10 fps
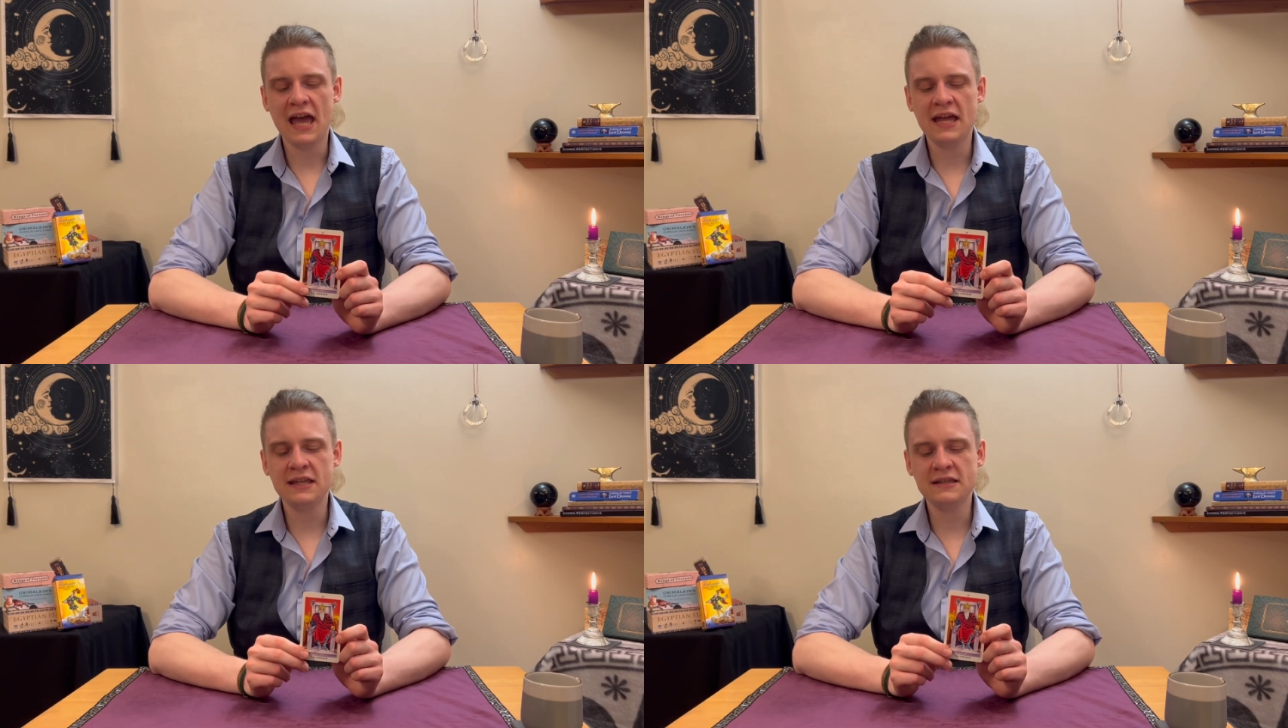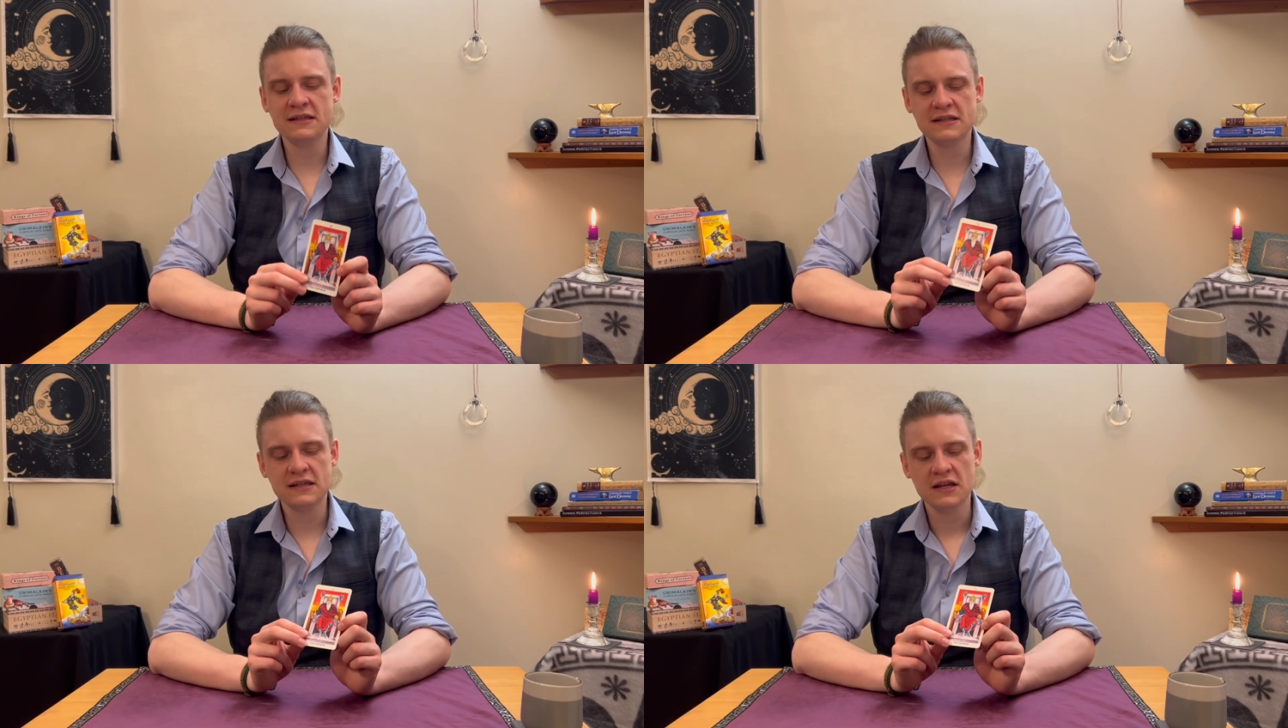
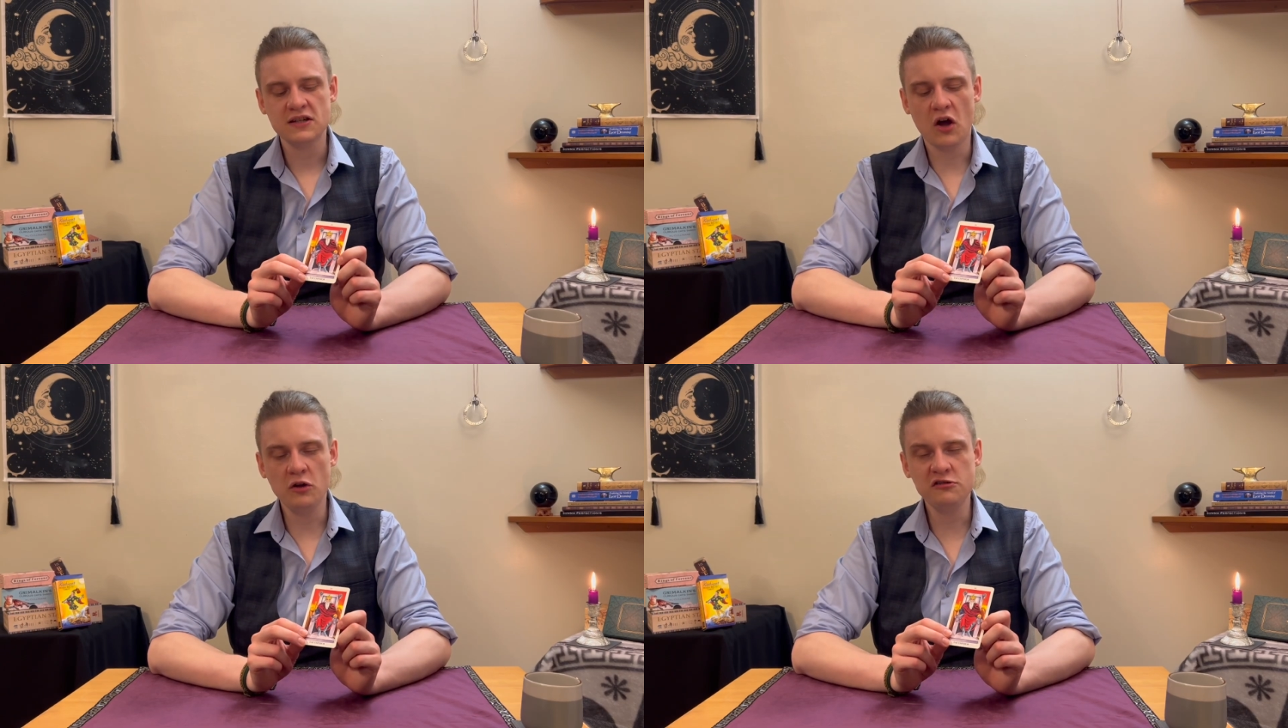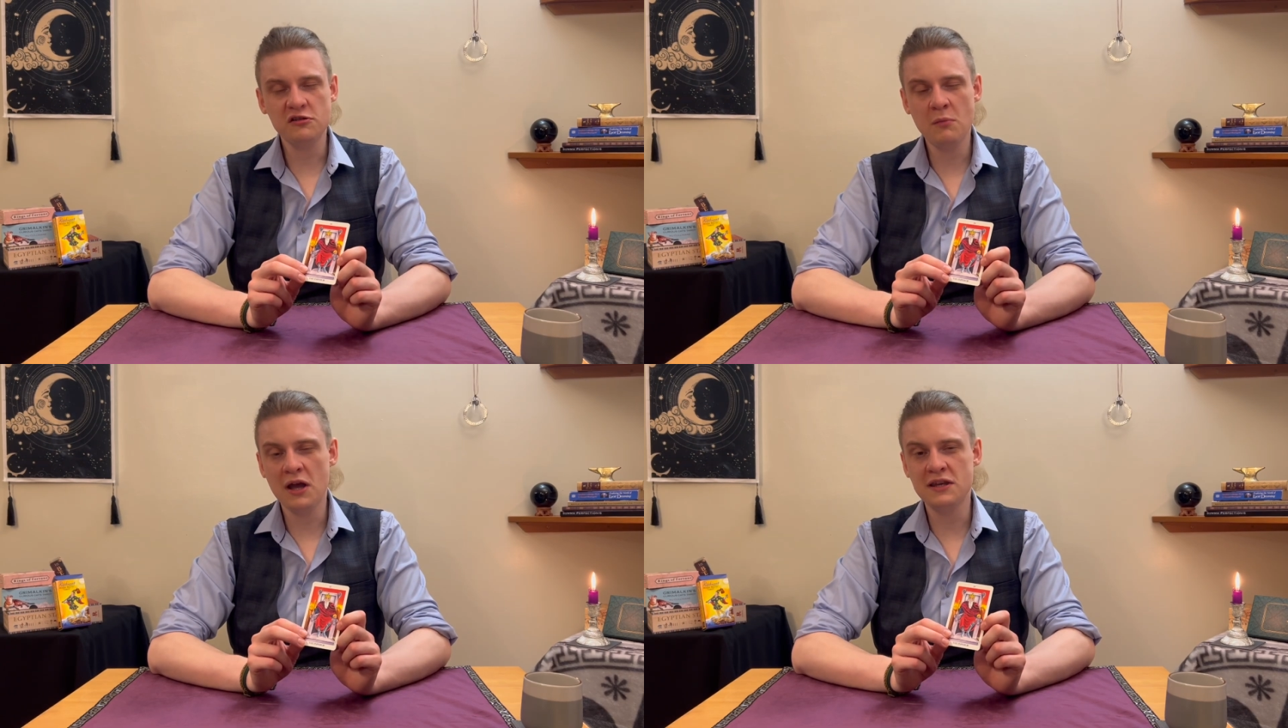And to
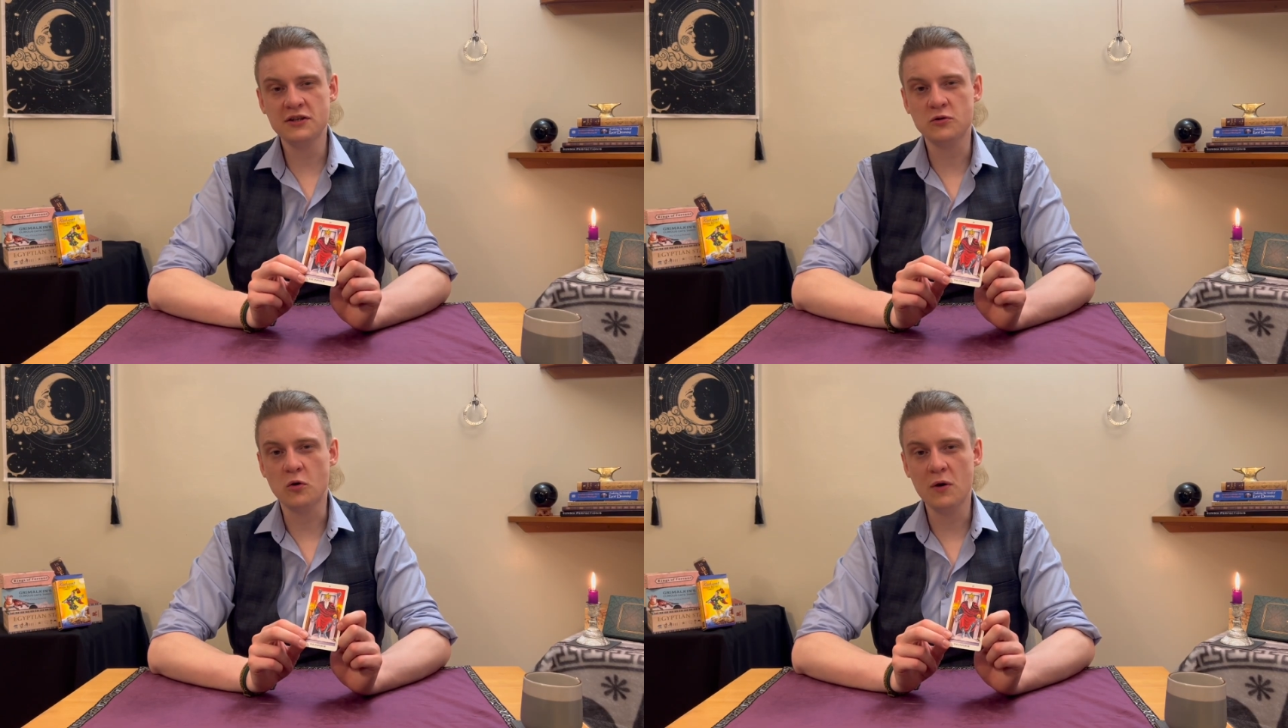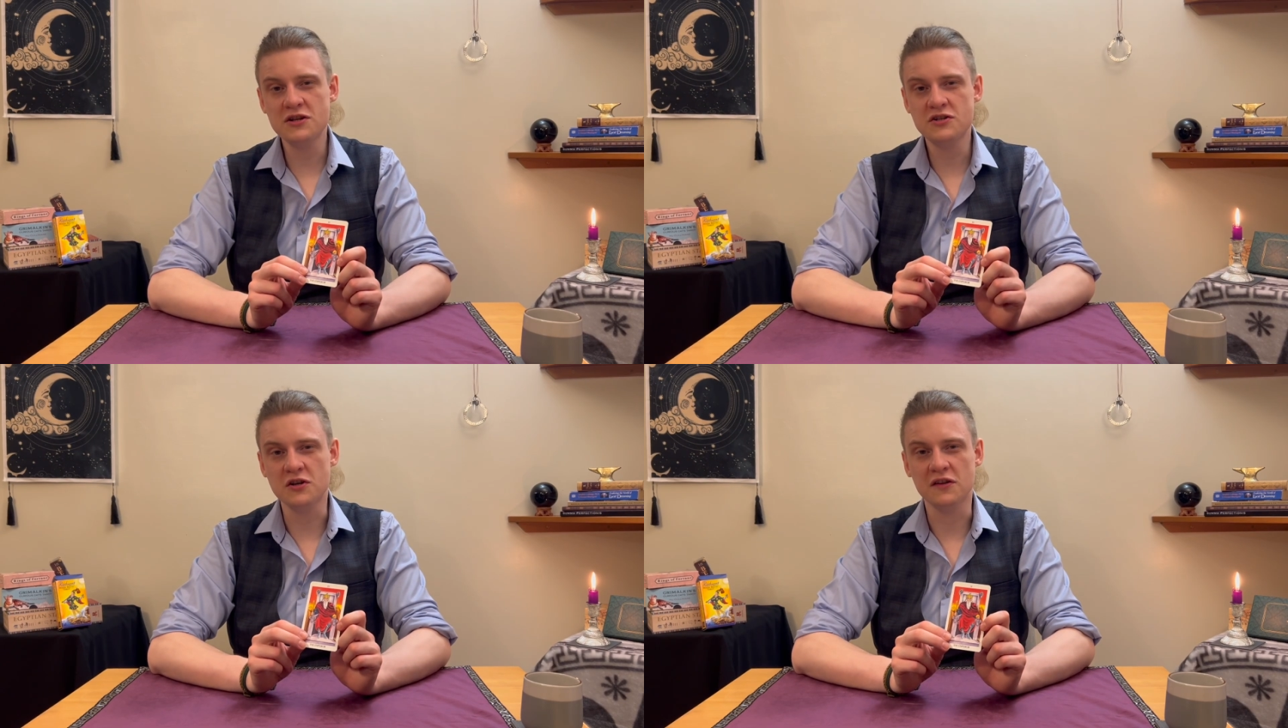answer my initial
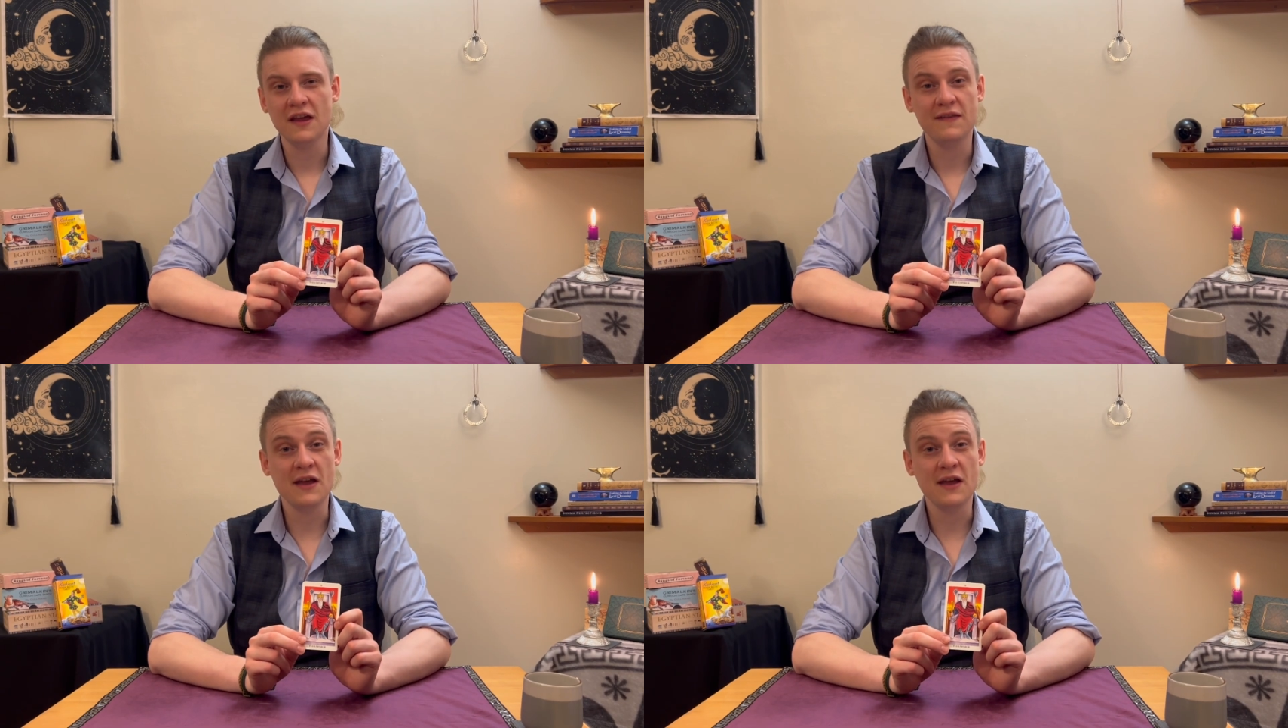question,